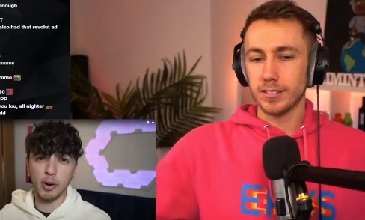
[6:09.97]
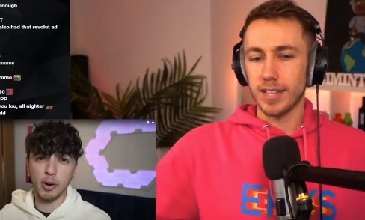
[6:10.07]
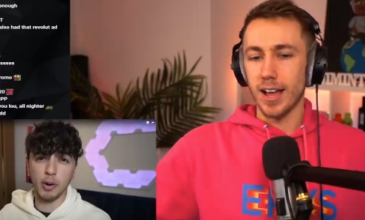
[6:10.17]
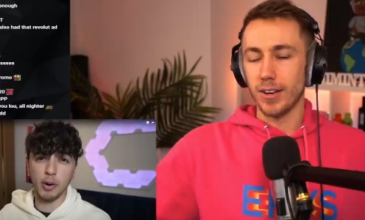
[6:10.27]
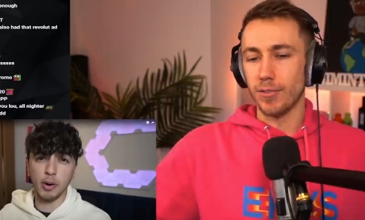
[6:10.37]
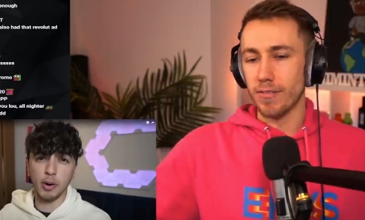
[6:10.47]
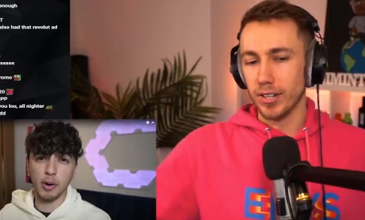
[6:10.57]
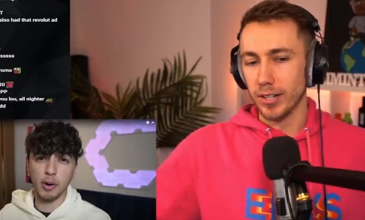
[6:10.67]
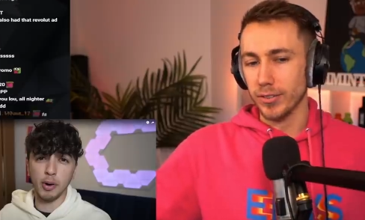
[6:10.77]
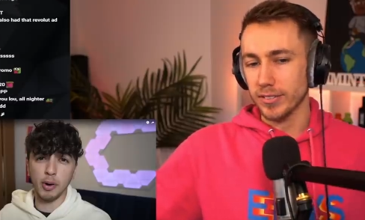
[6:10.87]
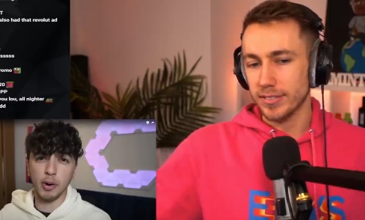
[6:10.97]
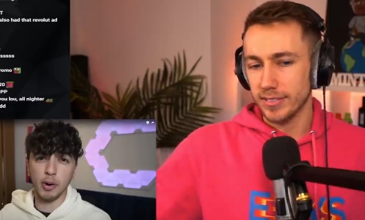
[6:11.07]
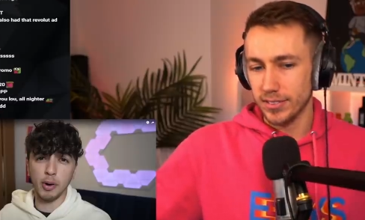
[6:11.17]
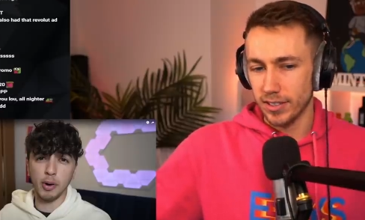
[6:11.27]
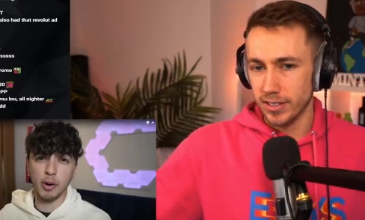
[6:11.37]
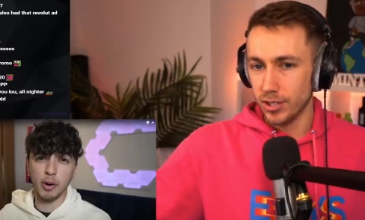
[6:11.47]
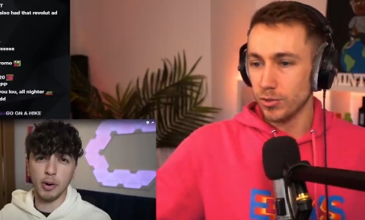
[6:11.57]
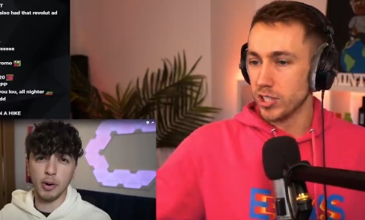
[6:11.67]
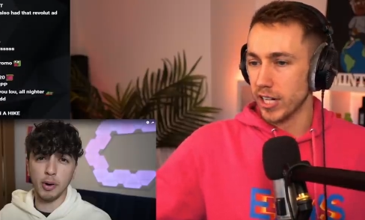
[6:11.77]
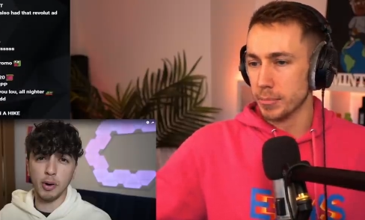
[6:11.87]
Speaker 1: download Revolut and
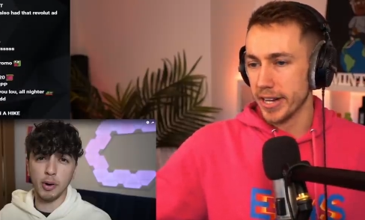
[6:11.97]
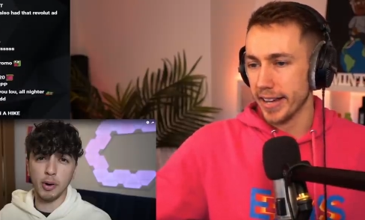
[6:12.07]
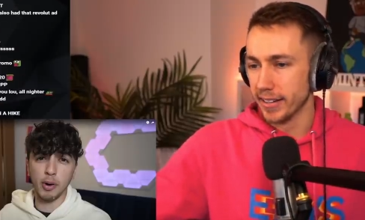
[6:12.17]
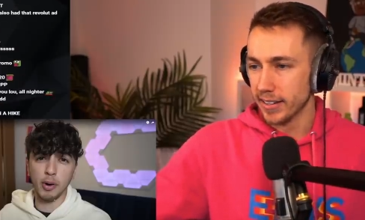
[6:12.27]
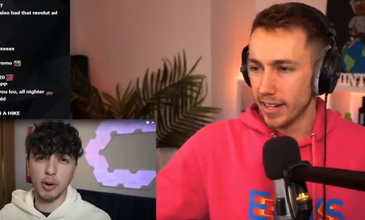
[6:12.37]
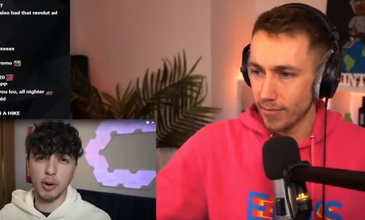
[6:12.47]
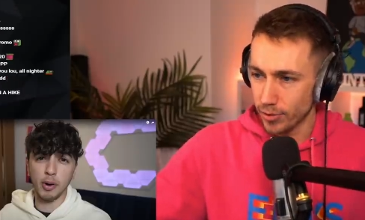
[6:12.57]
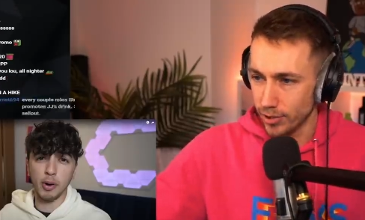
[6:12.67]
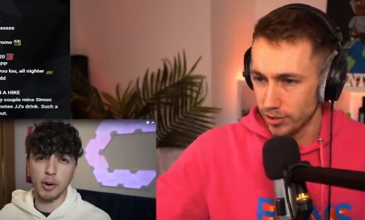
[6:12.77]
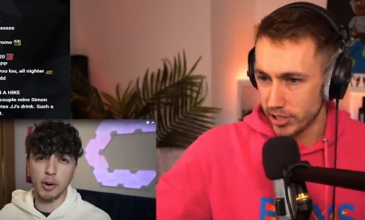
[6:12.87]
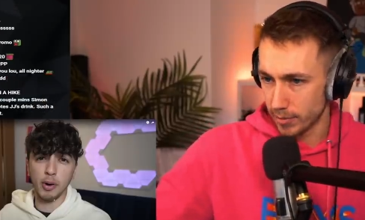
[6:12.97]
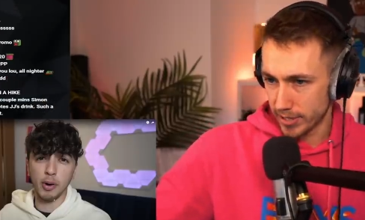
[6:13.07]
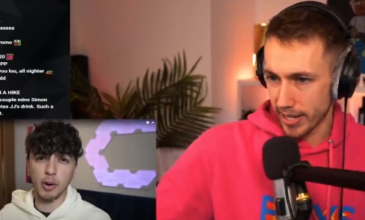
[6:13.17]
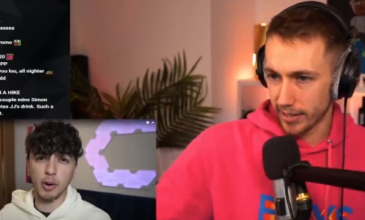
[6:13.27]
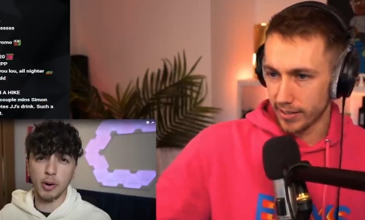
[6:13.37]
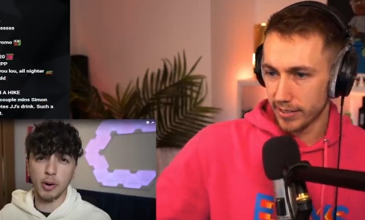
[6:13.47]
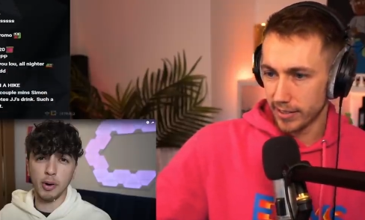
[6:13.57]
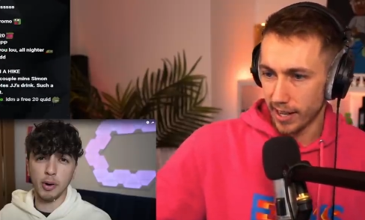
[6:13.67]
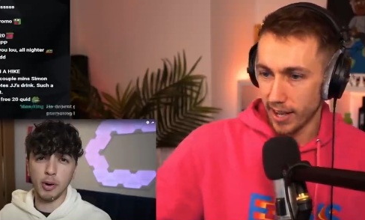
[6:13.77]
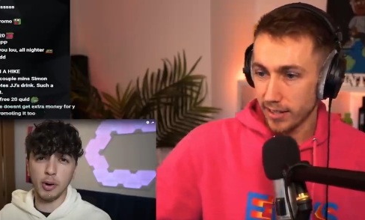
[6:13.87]
use Chip's link. Everyone use Chip's link,
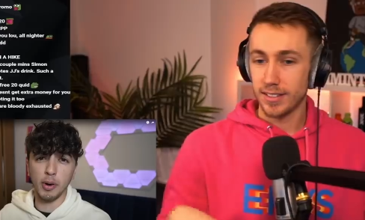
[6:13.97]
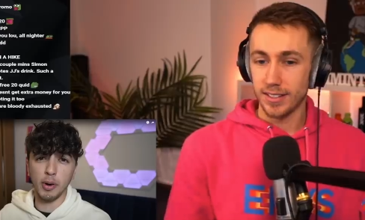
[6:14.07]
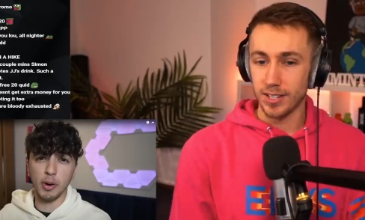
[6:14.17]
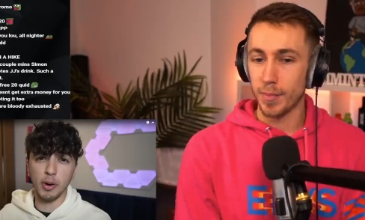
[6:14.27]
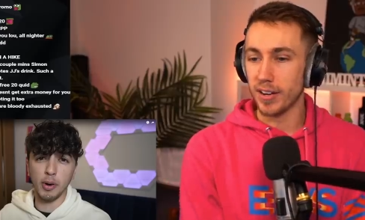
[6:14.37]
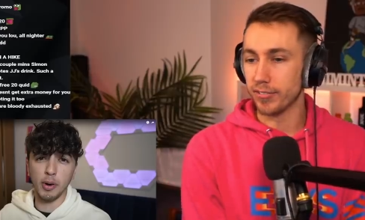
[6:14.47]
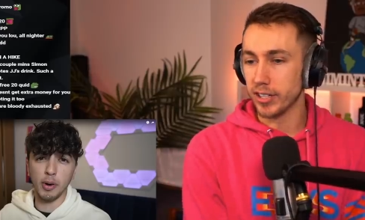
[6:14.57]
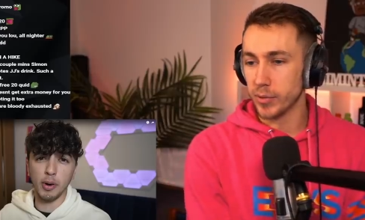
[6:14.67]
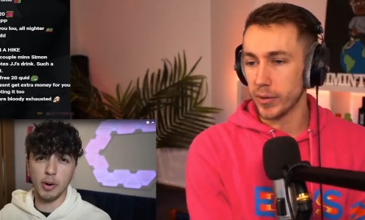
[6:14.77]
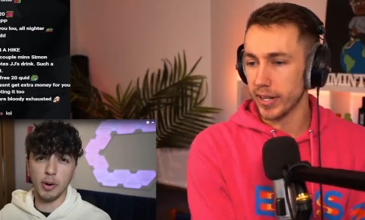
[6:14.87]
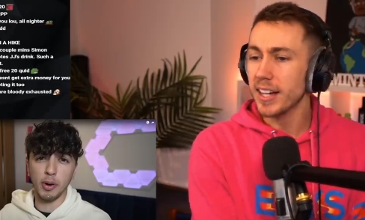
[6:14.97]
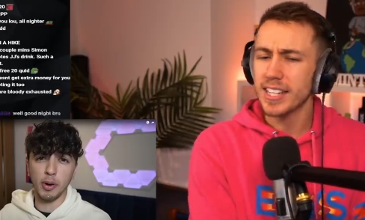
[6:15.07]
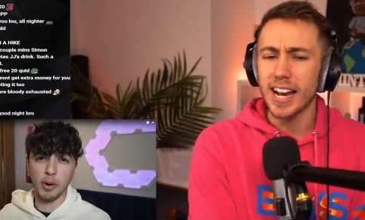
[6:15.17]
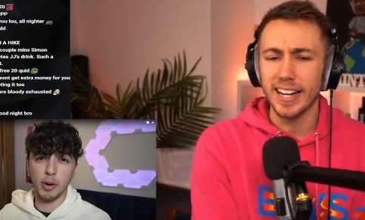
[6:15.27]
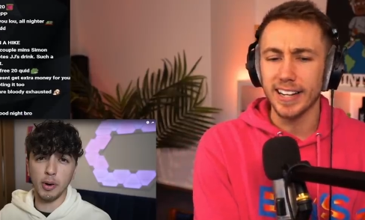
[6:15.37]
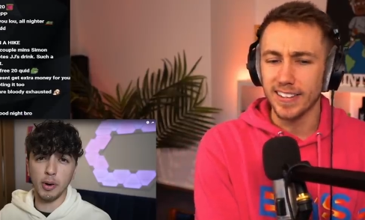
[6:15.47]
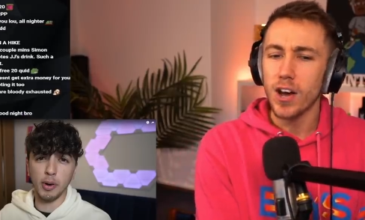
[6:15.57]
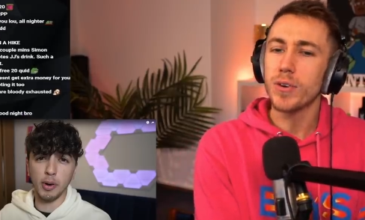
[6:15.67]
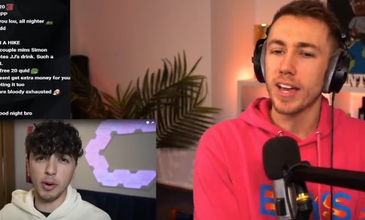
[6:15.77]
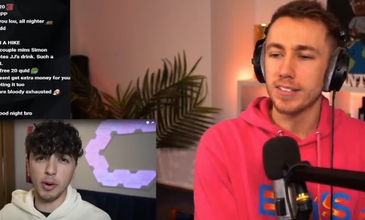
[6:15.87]
okay? Don't mind a free 20 quid. Exactly.
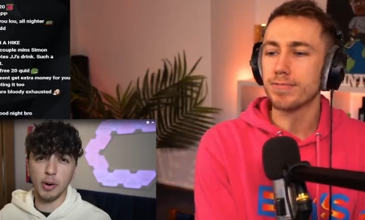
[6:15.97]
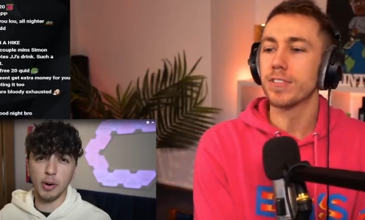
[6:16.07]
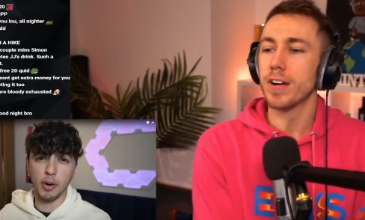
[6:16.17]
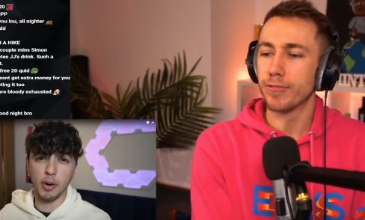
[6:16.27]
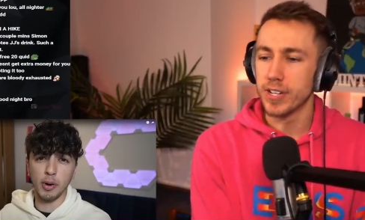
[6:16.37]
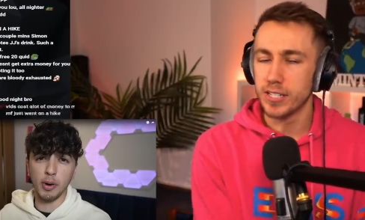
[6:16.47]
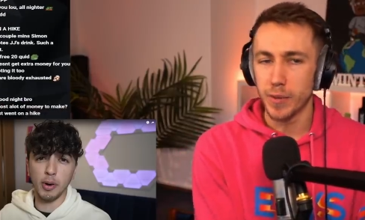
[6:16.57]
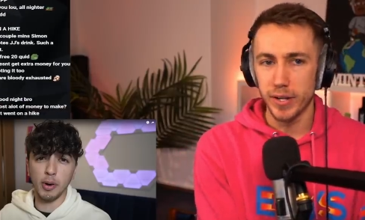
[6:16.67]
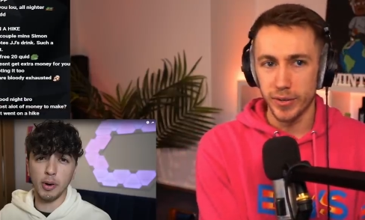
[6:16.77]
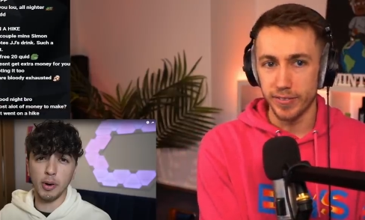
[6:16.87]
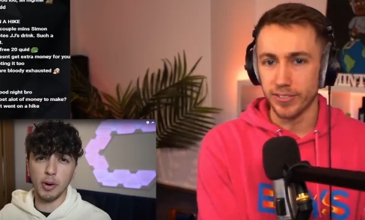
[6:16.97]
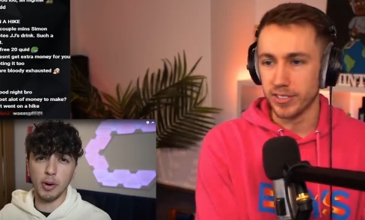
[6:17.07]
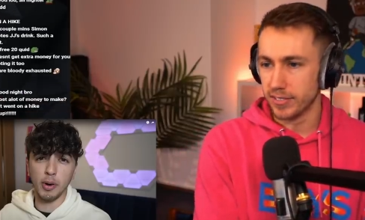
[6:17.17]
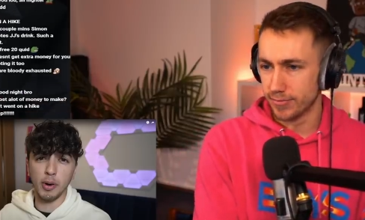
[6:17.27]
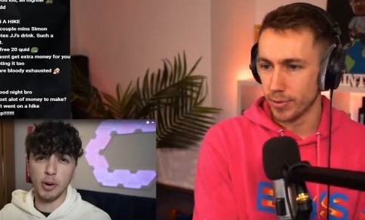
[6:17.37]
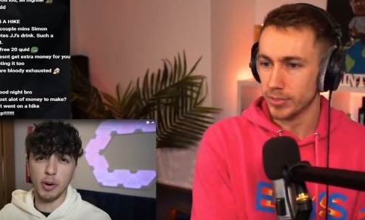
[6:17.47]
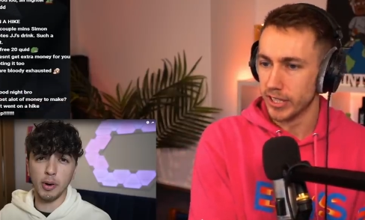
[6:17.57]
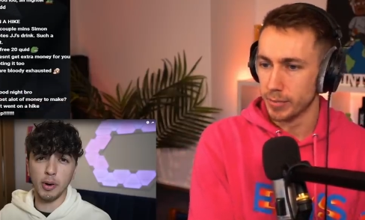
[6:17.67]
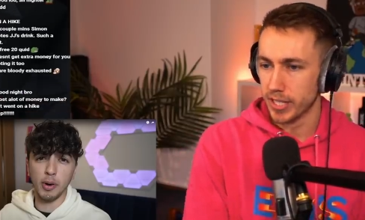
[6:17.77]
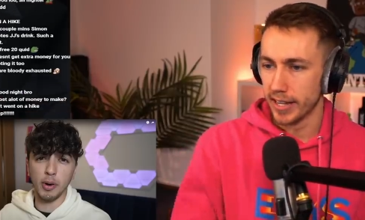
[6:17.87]
Go get a free 20 quid for, from
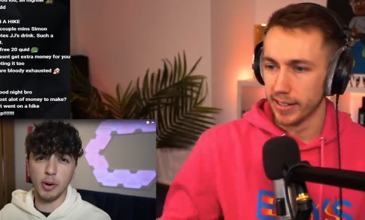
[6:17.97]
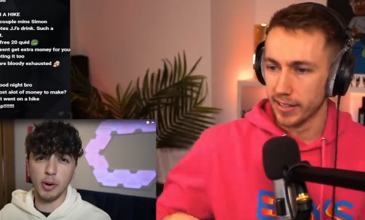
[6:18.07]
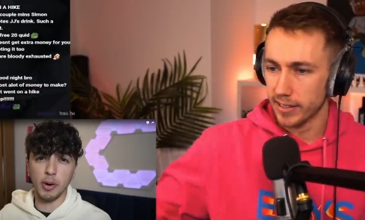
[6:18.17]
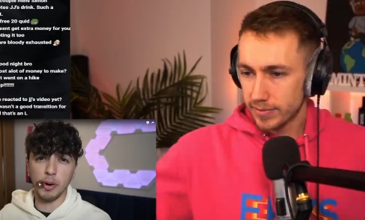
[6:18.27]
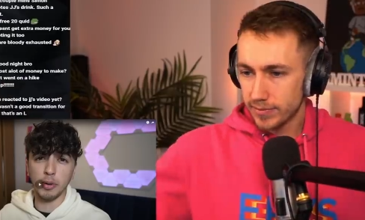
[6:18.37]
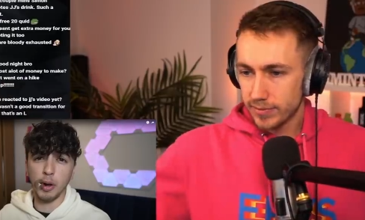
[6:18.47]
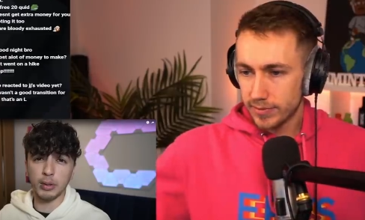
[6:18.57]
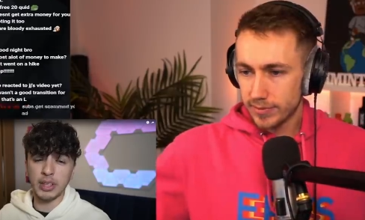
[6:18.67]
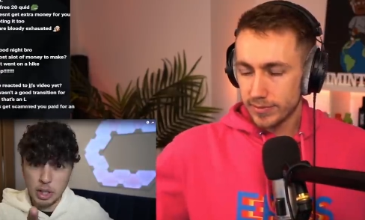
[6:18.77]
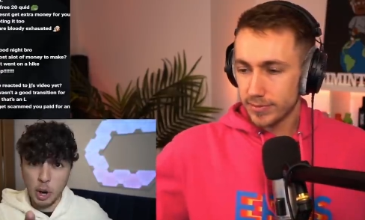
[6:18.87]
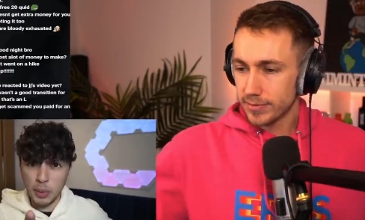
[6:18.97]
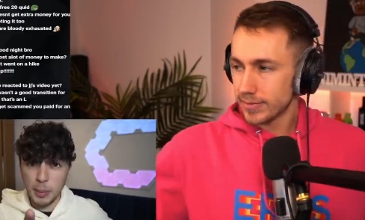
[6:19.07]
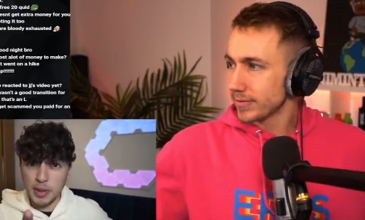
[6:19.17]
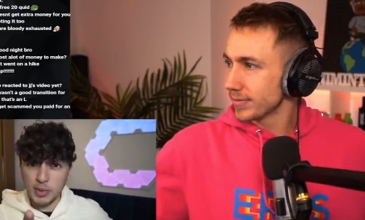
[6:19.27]
Chip's link.
Speaker 2: Called You Don't Want to